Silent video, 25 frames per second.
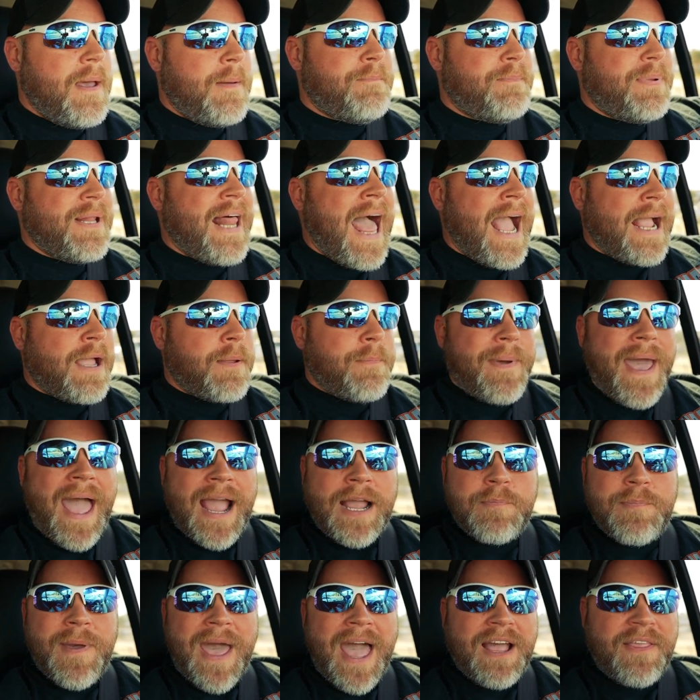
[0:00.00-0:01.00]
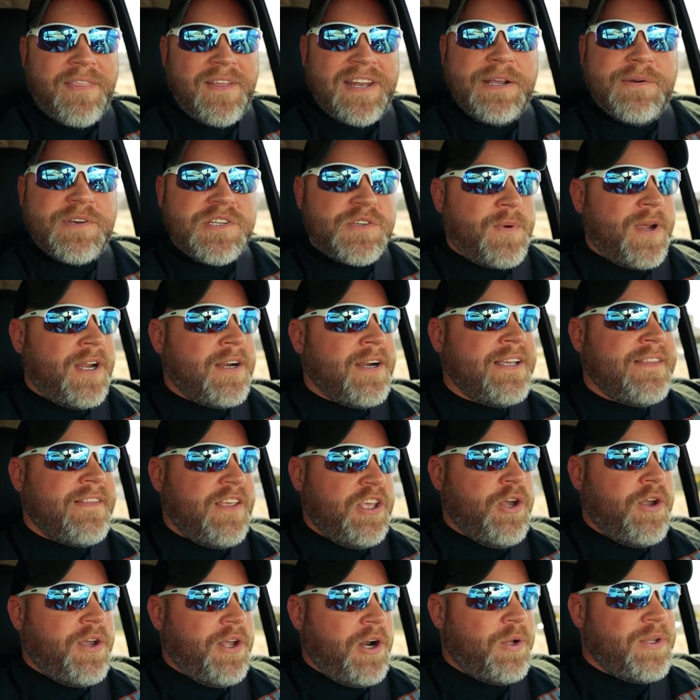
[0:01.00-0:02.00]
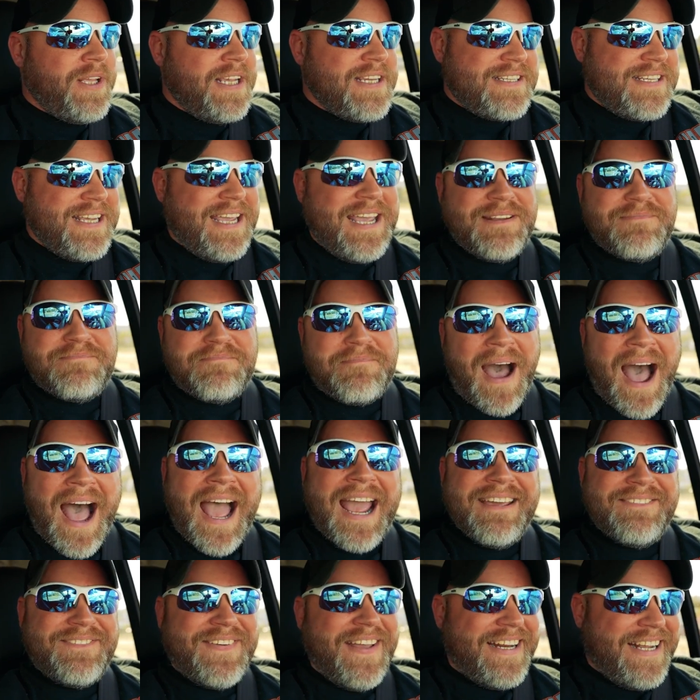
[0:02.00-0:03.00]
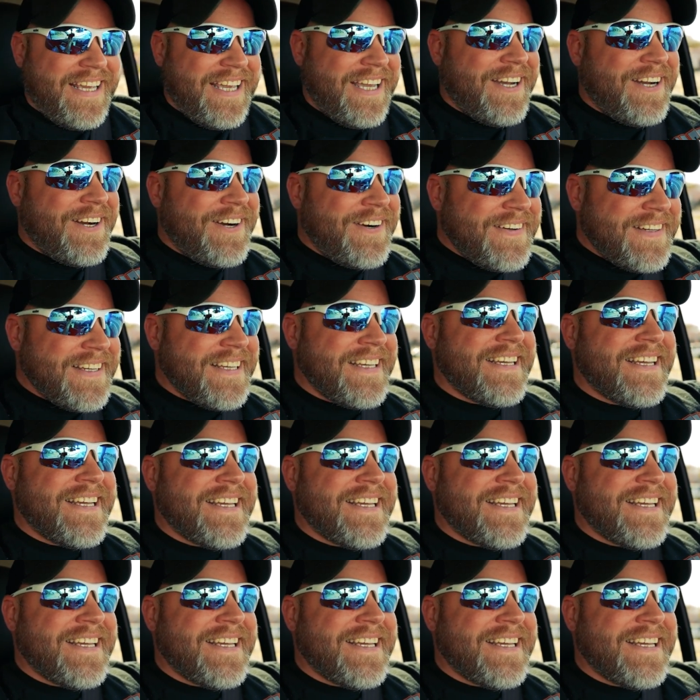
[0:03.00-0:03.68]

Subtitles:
black backpack that he was wearing that you could only see in my video.